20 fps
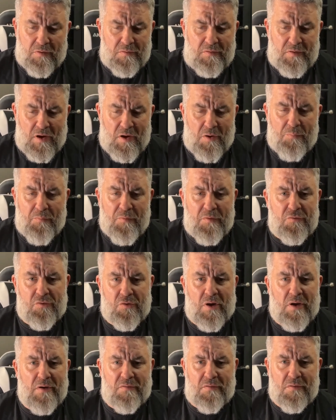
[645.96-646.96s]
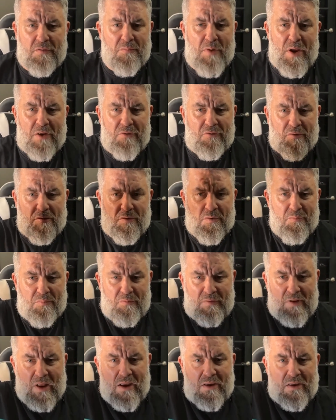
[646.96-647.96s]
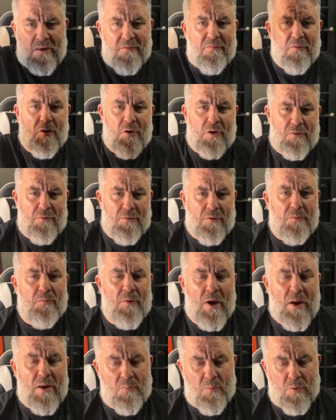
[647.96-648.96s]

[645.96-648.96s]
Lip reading: to help visualize it, imagine them stacking vertically, right?